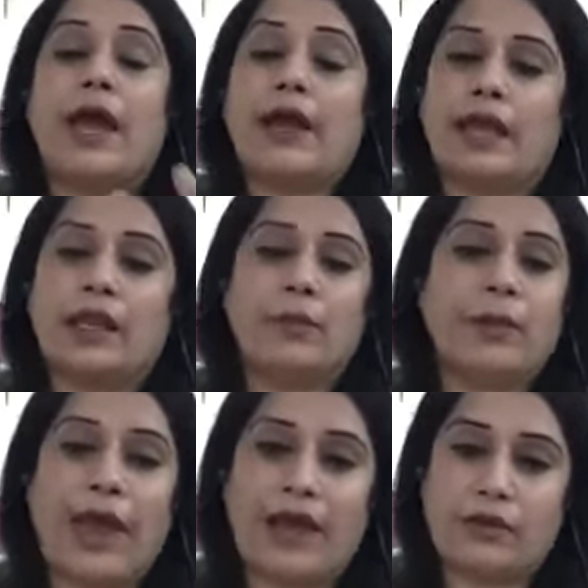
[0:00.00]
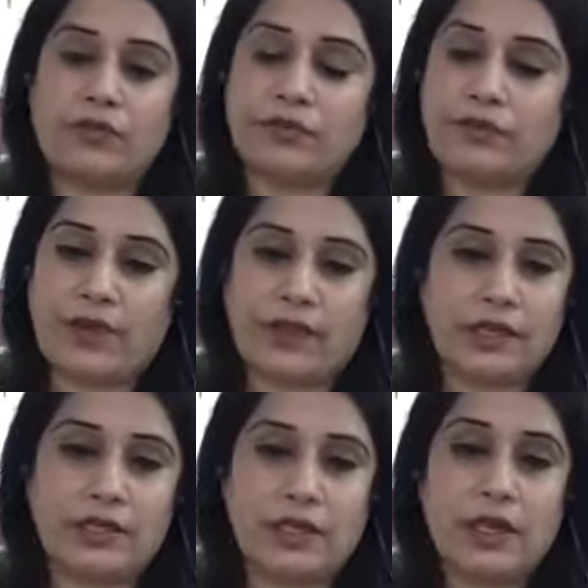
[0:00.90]
academic background of the
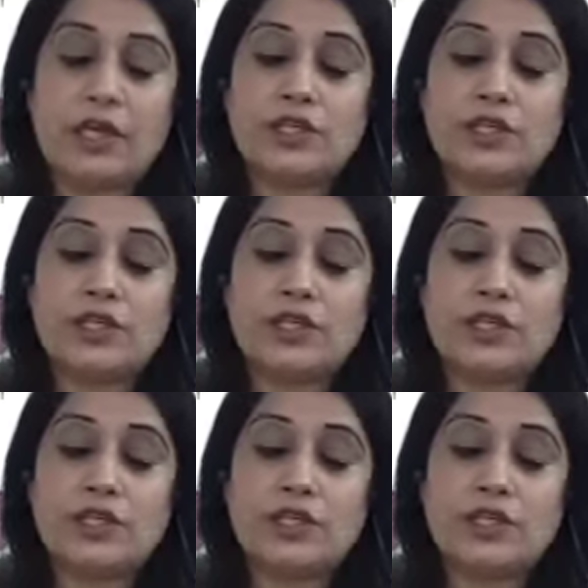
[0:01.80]
faculty.